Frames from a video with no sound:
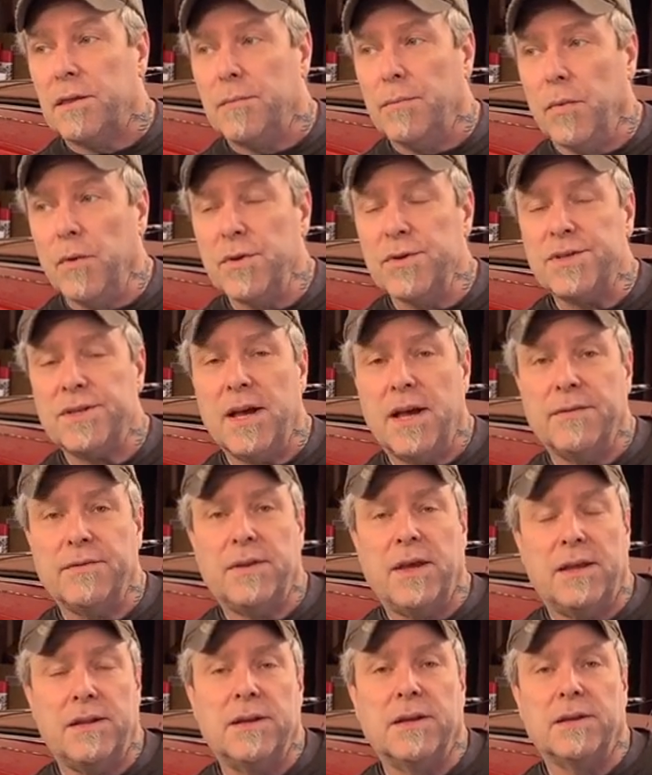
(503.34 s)
The more sound
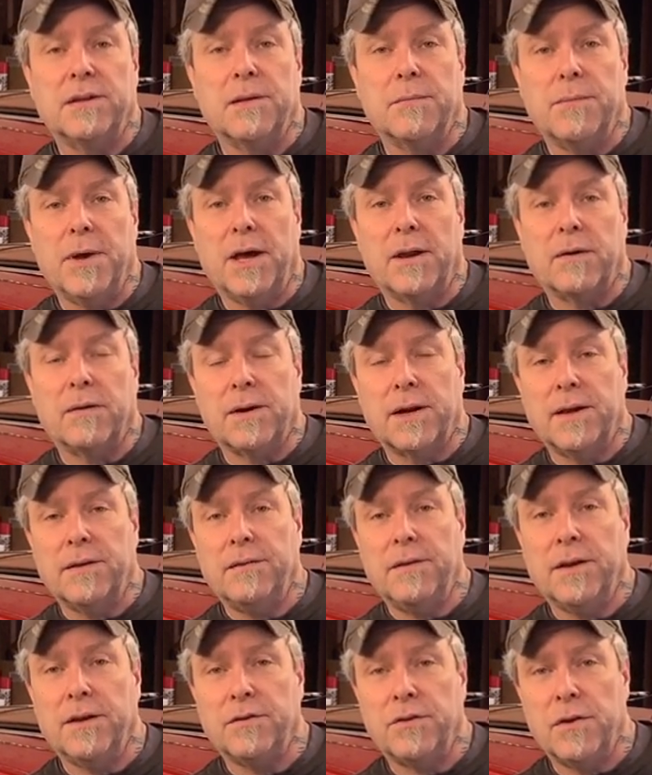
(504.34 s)
deadening, the better. And I
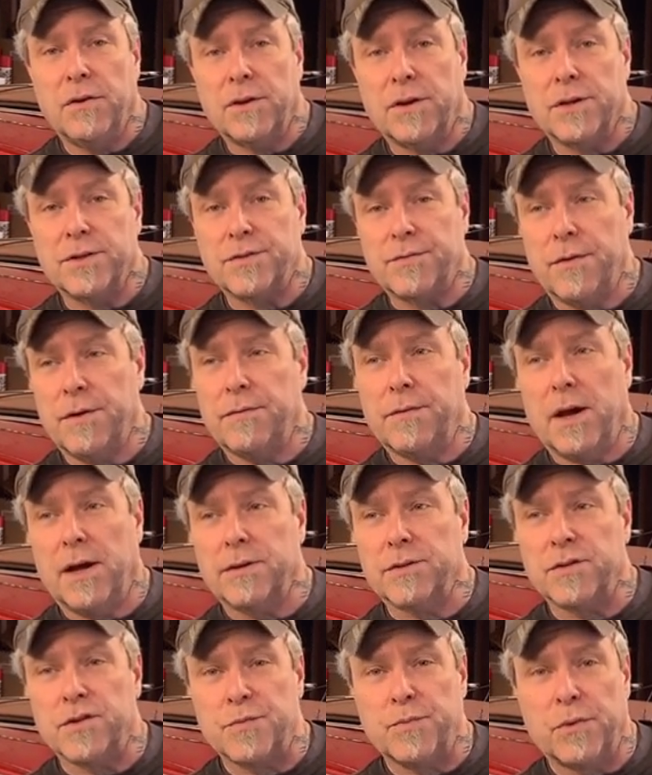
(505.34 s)
think too, because we've
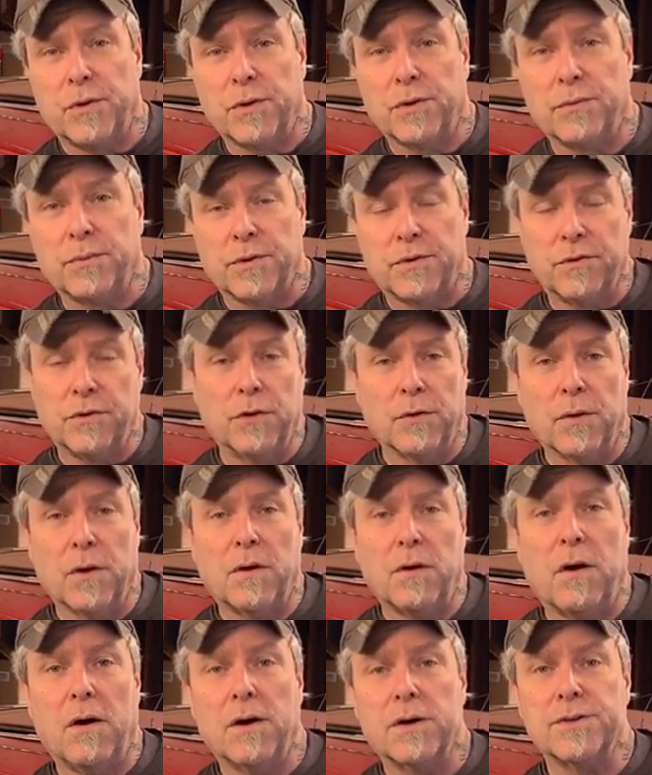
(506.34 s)
gotten spoiled with newer
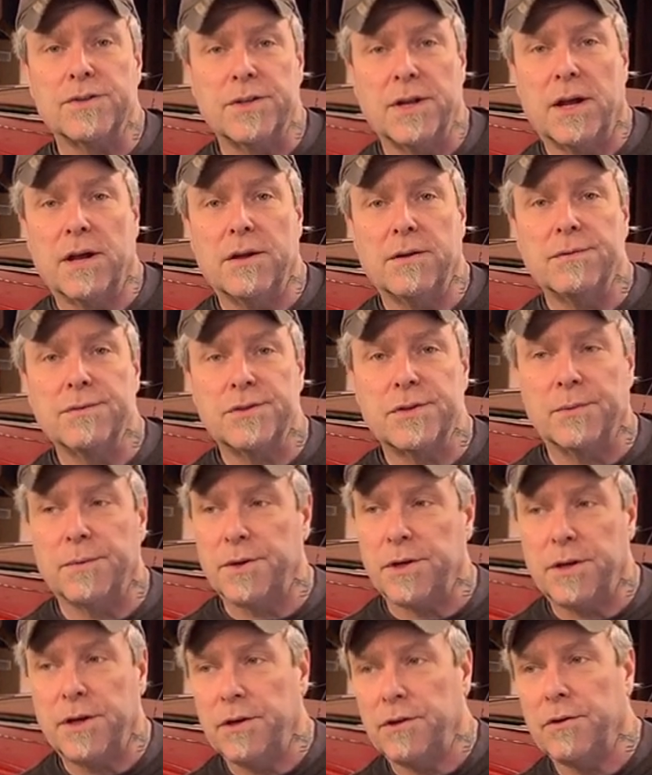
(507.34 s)
cars now. So
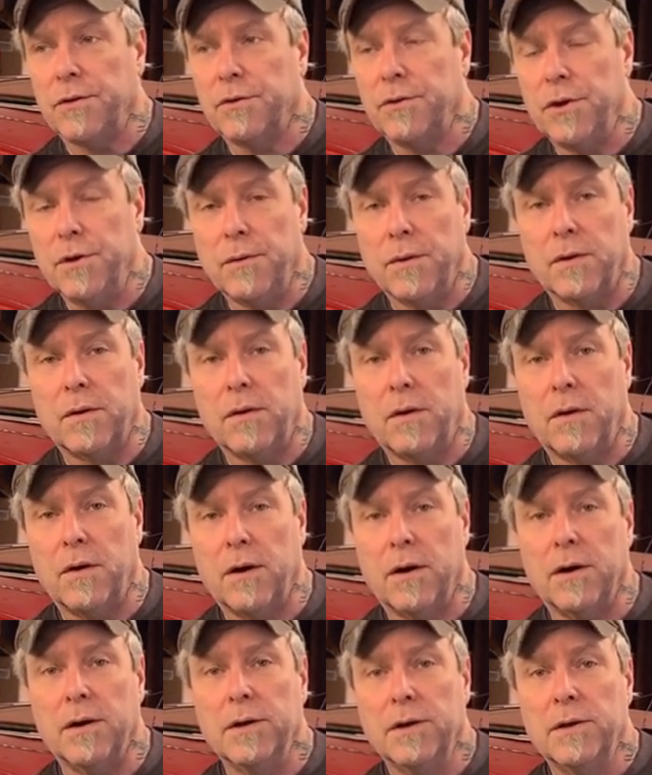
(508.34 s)
when you get in your newer
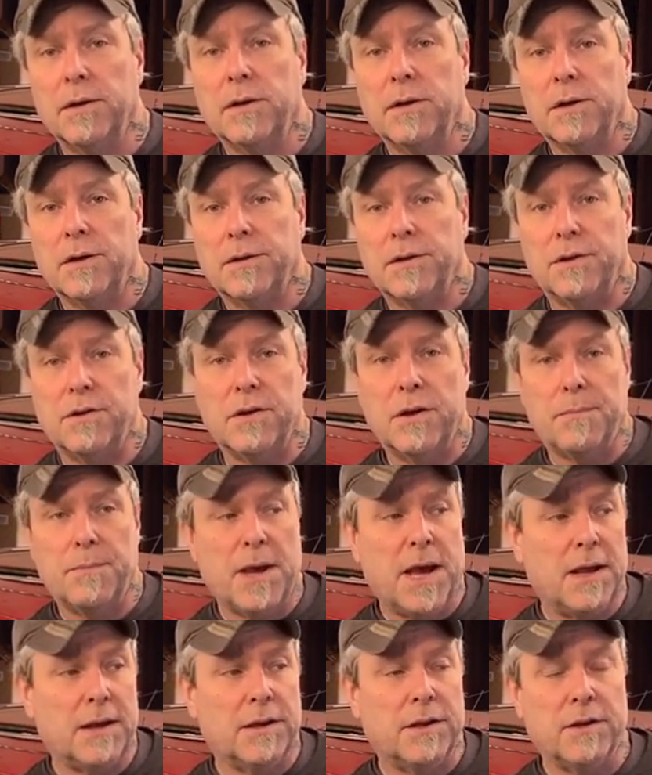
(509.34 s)
car, then you get
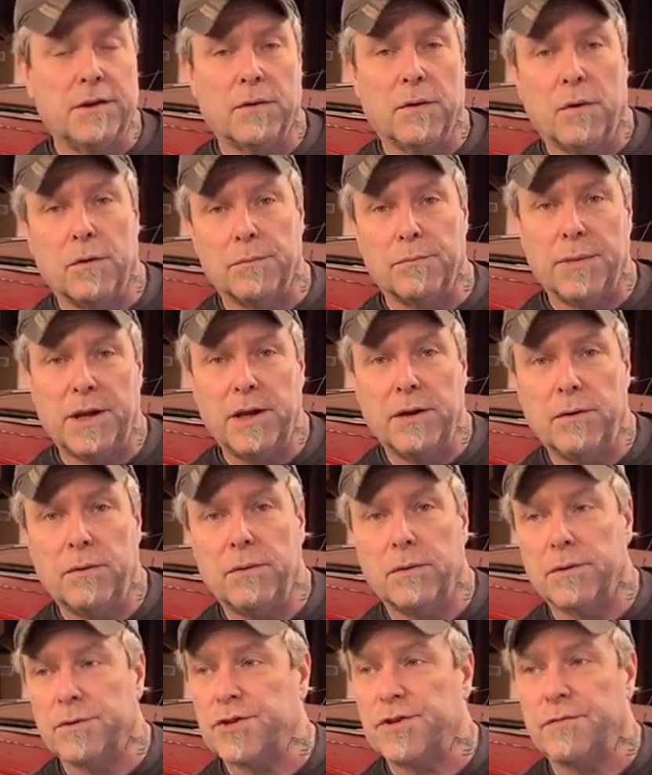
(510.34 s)
back into your old Beetle
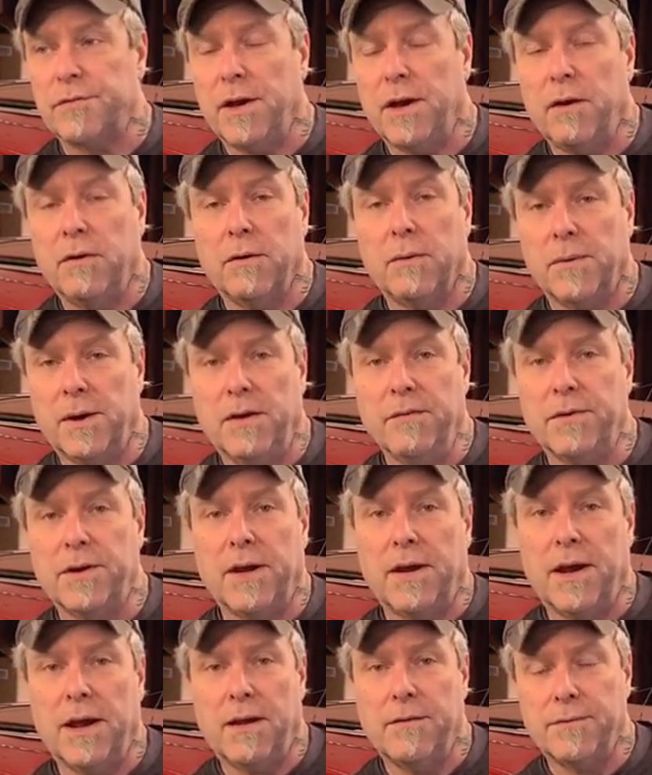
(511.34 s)
or Chevelle or whatever
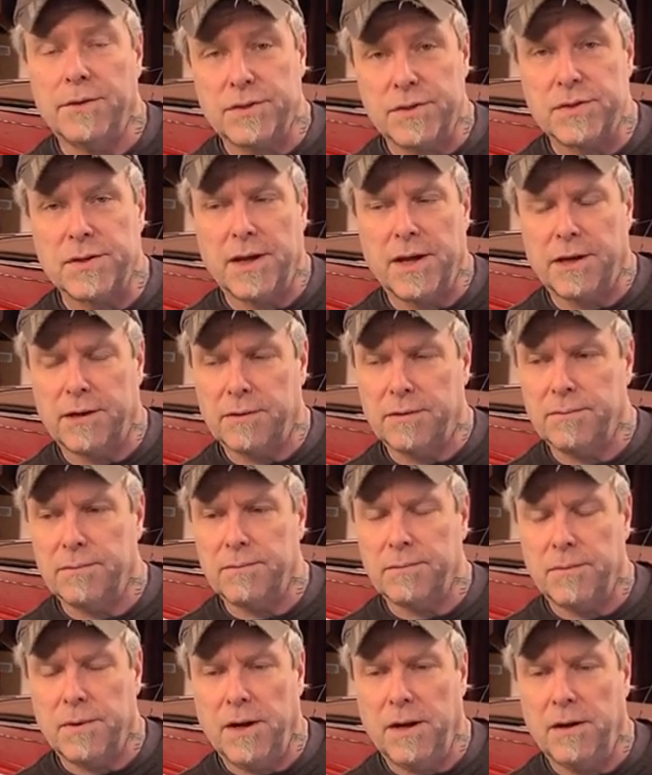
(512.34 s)
you have, it's like,
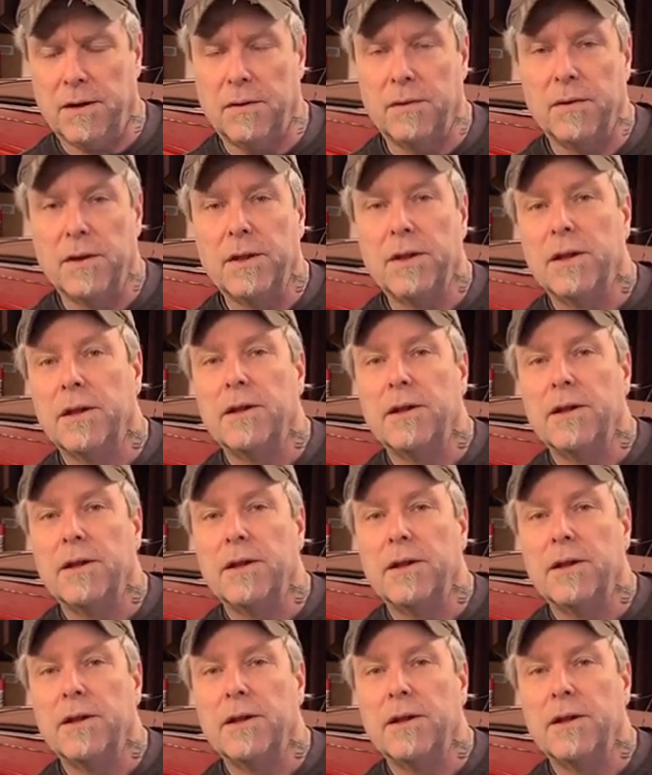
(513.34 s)
wow.